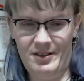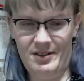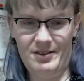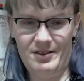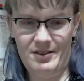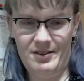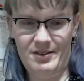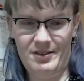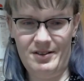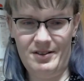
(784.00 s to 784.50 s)

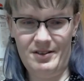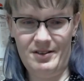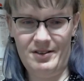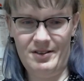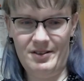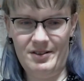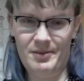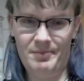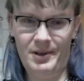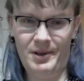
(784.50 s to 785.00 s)
more
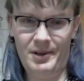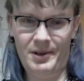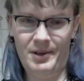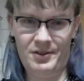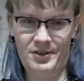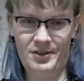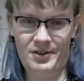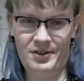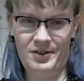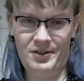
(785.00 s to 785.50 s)
about
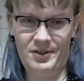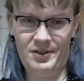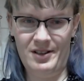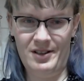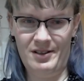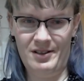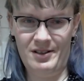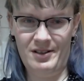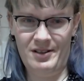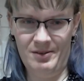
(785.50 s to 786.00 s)

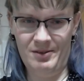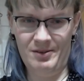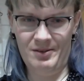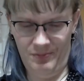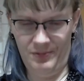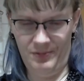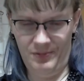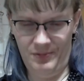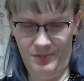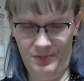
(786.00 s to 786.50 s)

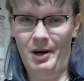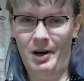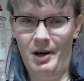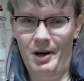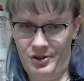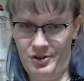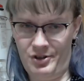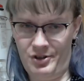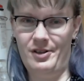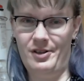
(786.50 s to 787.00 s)
emotional
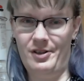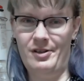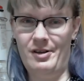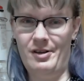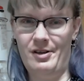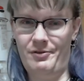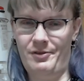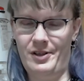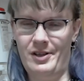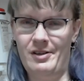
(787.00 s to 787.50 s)

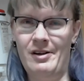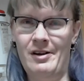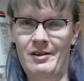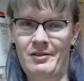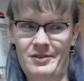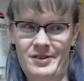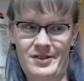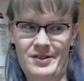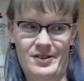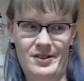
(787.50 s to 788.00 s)
overloads.
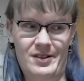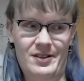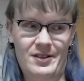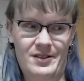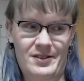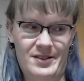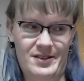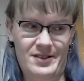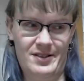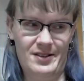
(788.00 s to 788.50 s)

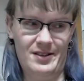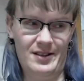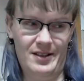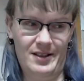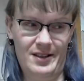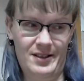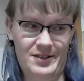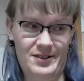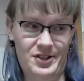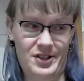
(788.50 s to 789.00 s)
It's
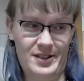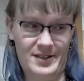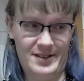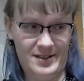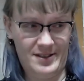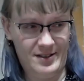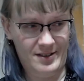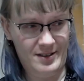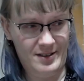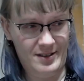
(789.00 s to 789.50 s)
just
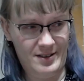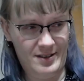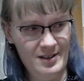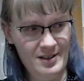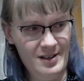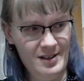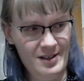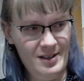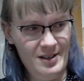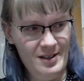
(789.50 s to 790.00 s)

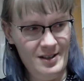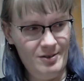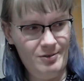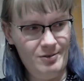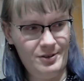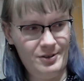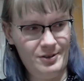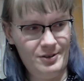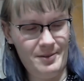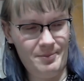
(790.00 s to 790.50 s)
what
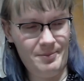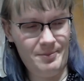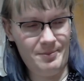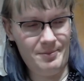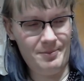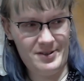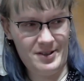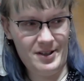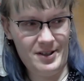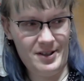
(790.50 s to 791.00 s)
happens
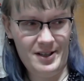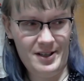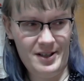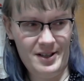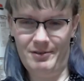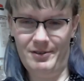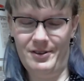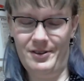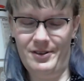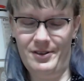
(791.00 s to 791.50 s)
here
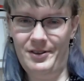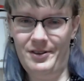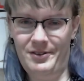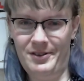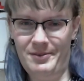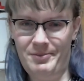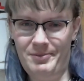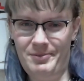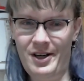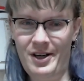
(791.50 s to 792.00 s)
in the
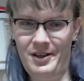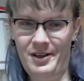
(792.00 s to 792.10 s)
brain,